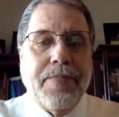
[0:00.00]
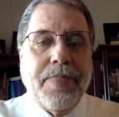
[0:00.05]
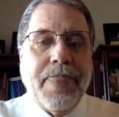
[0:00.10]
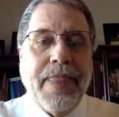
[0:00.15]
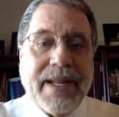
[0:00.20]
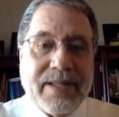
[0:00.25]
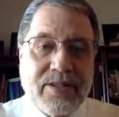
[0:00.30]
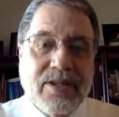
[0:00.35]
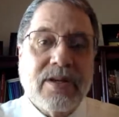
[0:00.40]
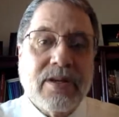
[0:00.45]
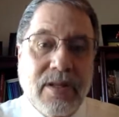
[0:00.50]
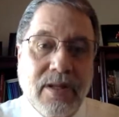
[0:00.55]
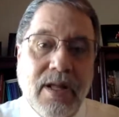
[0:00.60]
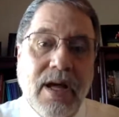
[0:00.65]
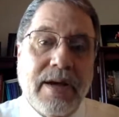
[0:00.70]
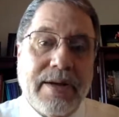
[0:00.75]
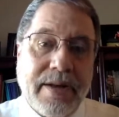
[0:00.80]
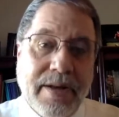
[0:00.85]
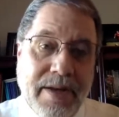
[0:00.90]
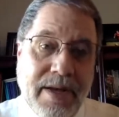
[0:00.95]
That took a
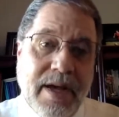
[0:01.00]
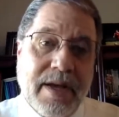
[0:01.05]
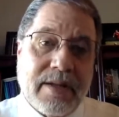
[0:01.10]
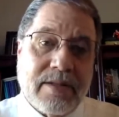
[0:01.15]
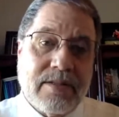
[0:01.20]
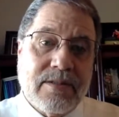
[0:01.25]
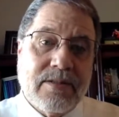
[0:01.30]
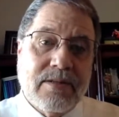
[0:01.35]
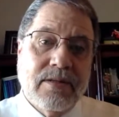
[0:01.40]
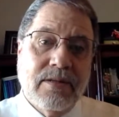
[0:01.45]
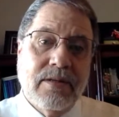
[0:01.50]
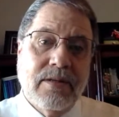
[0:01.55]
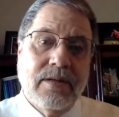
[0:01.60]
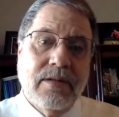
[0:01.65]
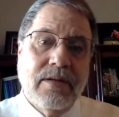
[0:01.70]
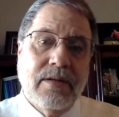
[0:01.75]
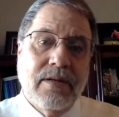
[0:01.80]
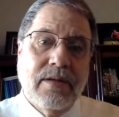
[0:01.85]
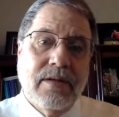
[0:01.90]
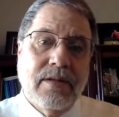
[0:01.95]
lot of guts.
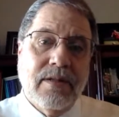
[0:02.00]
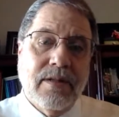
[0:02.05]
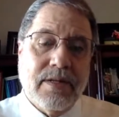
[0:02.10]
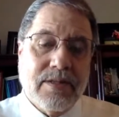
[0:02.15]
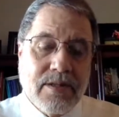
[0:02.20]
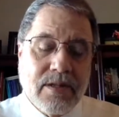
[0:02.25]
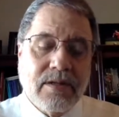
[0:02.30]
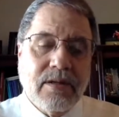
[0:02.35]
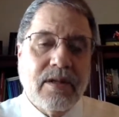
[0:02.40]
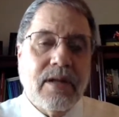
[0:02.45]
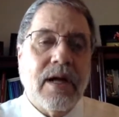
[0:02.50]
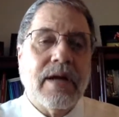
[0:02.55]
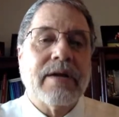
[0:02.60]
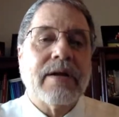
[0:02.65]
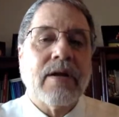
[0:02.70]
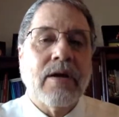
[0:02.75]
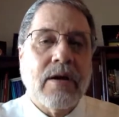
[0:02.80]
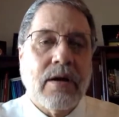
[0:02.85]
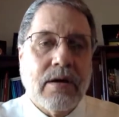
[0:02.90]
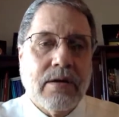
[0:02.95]
That took a lot
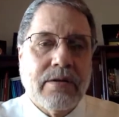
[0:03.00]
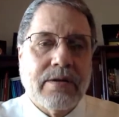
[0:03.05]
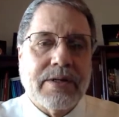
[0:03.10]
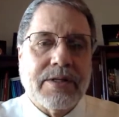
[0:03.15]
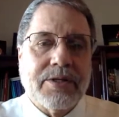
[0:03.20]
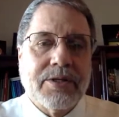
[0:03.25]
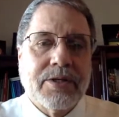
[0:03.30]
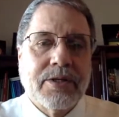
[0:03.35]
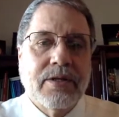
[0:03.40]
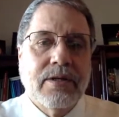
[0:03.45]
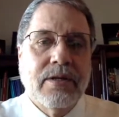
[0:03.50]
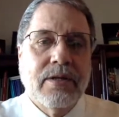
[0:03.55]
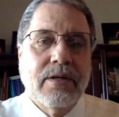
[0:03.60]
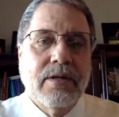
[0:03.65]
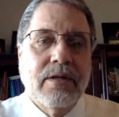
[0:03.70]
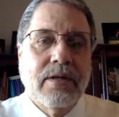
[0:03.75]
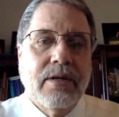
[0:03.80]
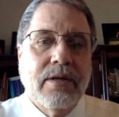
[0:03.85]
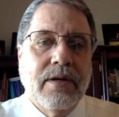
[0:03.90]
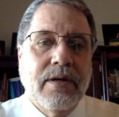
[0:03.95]
of courage.
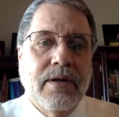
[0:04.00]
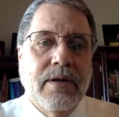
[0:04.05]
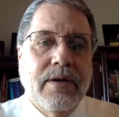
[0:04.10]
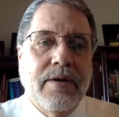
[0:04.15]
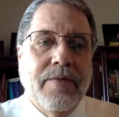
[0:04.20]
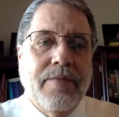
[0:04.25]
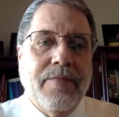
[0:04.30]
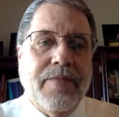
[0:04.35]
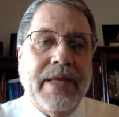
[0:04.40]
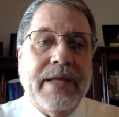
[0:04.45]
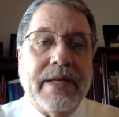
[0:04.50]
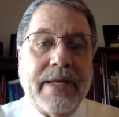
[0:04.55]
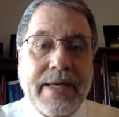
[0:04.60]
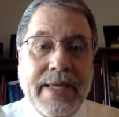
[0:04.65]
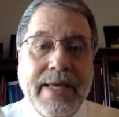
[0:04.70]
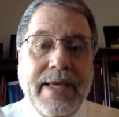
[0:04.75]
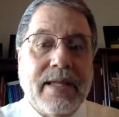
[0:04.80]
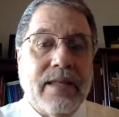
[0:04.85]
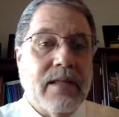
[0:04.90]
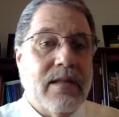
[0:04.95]
And
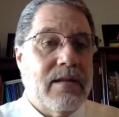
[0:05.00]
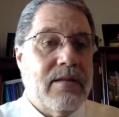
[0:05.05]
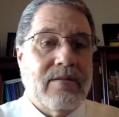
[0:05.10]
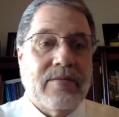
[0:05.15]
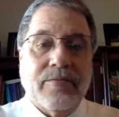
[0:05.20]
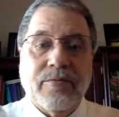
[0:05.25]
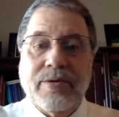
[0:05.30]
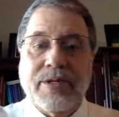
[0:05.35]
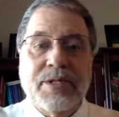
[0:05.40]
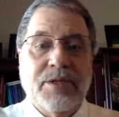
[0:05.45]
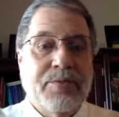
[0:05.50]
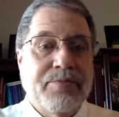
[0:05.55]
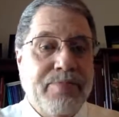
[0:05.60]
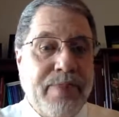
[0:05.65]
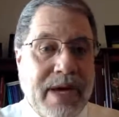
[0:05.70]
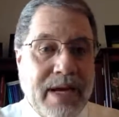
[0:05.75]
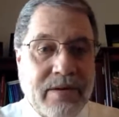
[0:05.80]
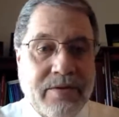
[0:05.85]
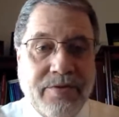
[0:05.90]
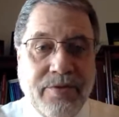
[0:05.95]
again,
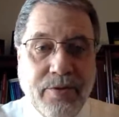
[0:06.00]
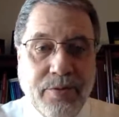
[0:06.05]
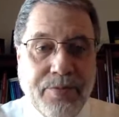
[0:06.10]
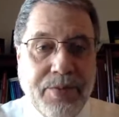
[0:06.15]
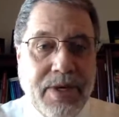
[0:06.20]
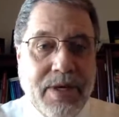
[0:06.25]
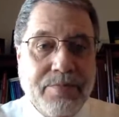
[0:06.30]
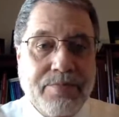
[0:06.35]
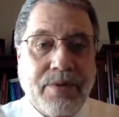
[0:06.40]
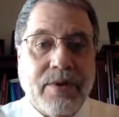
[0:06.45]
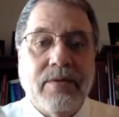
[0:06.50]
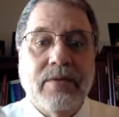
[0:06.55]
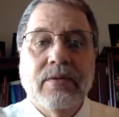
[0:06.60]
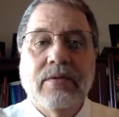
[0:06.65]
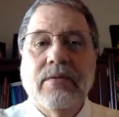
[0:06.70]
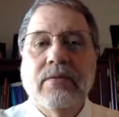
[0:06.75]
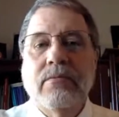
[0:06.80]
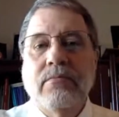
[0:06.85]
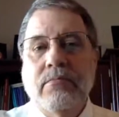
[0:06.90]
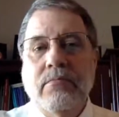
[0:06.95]
respectful people
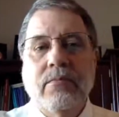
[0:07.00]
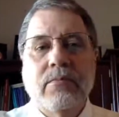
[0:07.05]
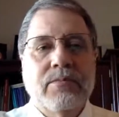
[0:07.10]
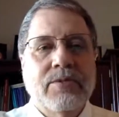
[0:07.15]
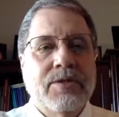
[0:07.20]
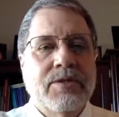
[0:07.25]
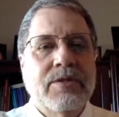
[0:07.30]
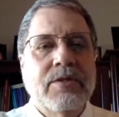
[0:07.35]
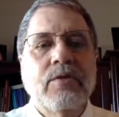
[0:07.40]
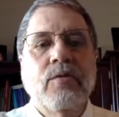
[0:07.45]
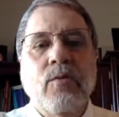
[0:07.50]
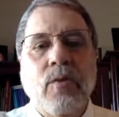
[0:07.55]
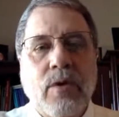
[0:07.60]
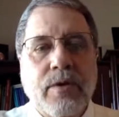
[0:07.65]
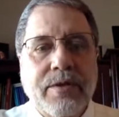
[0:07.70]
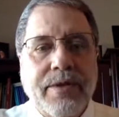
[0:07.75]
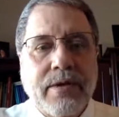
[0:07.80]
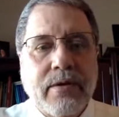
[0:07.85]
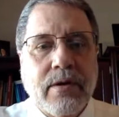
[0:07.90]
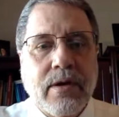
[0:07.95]
still
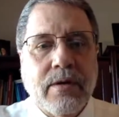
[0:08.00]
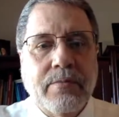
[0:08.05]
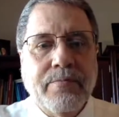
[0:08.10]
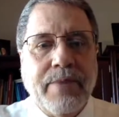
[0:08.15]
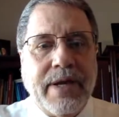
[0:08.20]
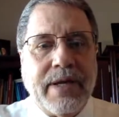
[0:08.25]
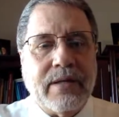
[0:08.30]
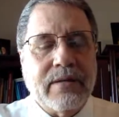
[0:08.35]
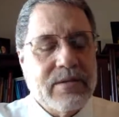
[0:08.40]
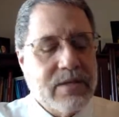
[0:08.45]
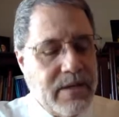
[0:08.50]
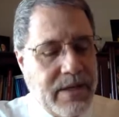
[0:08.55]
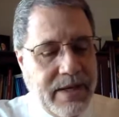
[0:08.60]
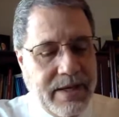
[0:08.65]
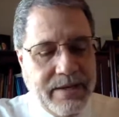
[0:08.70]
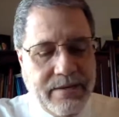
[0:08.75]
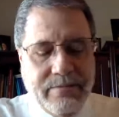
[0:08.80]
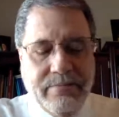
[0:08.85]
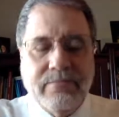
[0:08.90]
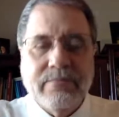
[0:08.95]
wore their armbands,
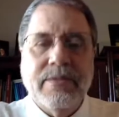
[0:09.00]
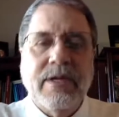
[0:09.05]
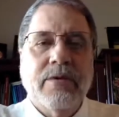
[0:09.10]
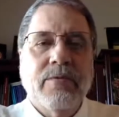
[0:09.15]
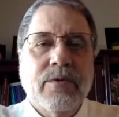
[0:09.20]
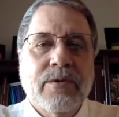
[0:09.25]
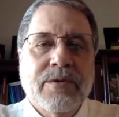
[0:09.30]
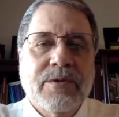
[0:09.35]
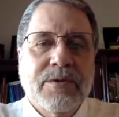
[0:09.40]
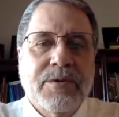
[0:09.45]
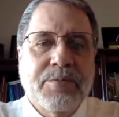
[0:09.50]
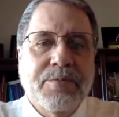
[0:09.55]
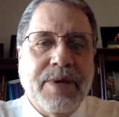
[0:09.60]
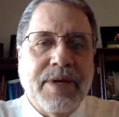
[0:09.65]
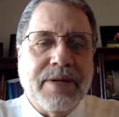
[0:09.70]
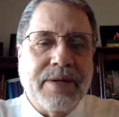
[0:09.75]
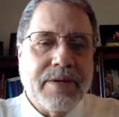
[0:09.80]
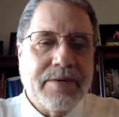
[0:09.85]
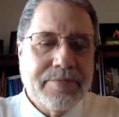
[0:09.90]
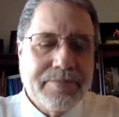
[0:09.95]
and they were
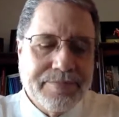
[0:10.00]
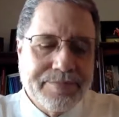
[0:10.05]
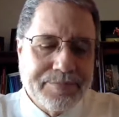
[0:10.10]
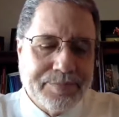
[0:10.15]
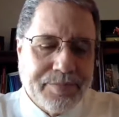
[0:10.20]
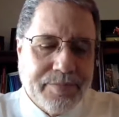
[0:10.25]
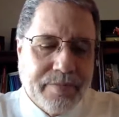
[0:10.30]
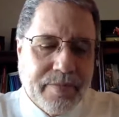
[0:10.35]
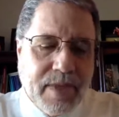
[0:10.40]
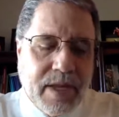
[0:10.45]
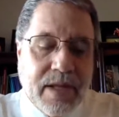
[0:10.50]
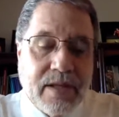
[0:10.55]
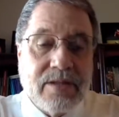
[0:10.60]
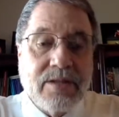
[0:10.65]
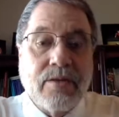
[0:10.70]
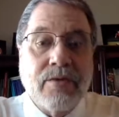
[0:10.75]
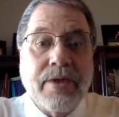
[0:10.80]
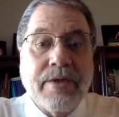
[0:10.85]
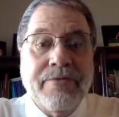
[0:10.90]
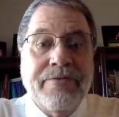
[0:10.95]
suspended. And
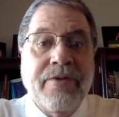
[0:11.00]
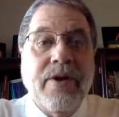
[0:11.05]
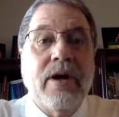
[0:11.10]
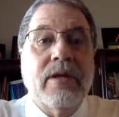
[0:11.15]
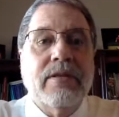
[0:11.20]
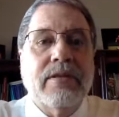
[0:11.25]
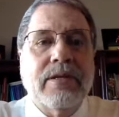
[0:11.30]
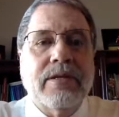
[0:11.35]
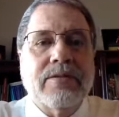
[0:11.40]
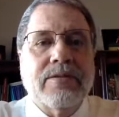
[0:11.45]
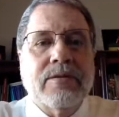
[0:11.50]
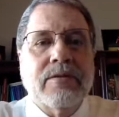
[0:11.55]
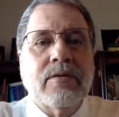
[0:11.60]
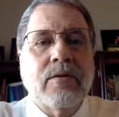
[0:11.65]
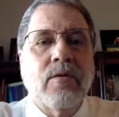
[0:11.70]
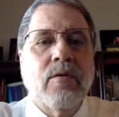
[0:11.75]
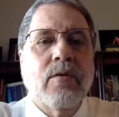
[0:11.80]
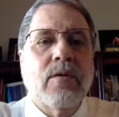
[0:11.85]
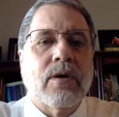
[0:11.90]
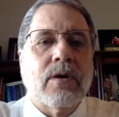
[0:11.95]
so they fought this in
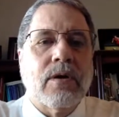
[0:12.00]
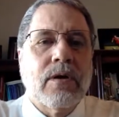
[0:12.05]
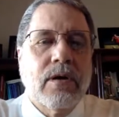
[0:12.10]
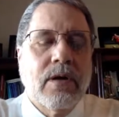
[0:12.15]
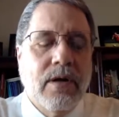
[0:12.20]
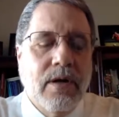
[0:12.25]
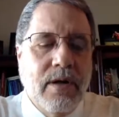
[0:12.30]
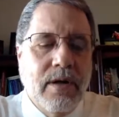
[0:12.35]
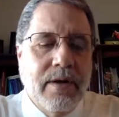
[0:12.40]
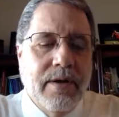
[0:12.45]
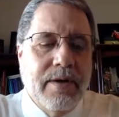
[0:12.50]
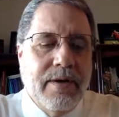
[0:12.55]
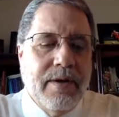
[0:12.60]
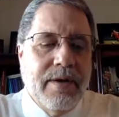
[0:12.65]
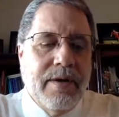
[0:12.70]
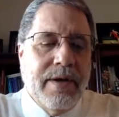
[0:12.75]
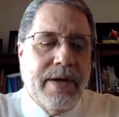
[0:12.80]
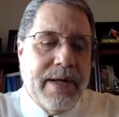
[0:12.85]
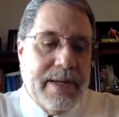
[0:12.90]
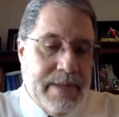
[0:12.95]
court.
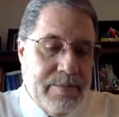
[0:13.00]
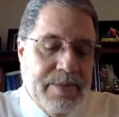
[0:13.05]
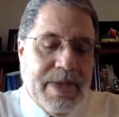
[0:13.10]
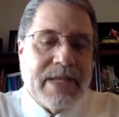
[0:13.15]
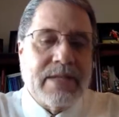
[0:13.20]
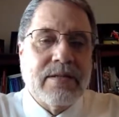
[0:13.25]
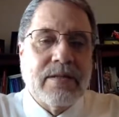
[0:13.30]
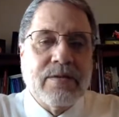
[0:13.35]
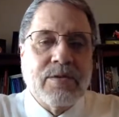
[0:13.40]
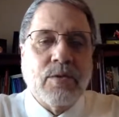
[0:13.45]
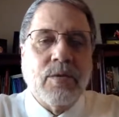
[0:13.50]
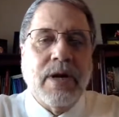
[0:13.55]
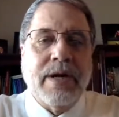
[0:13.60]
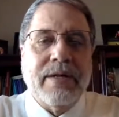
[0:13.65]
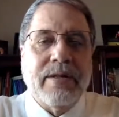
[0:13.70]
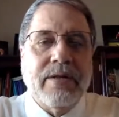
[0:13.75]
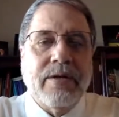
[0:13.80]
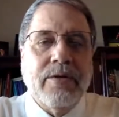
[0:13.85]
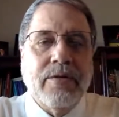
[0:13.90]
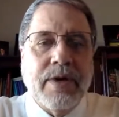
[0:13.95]
And it makes its way
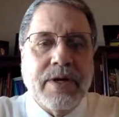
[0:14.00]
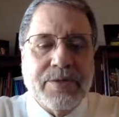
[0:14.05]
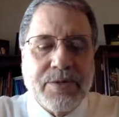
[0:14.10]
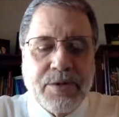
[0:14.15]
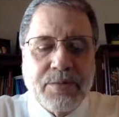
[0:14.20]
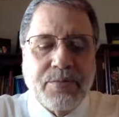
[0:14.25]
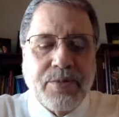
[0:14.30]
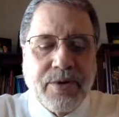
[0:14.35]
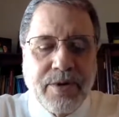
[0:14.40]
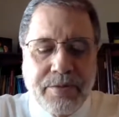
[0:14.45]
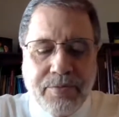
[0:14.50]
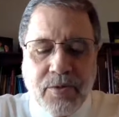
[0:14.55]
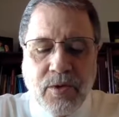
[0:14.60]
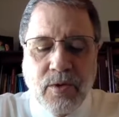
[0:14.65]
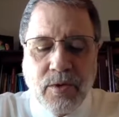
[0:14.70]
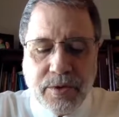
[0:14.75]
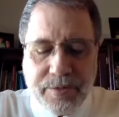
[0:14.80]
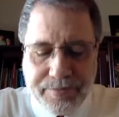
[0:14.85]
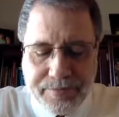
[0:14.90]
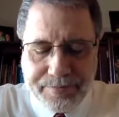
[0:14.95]
to the U.S. Supreme
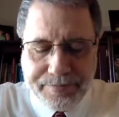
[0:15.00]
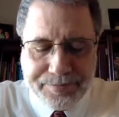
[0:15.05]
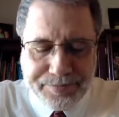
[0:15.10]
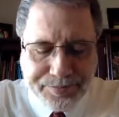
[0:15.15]
Court.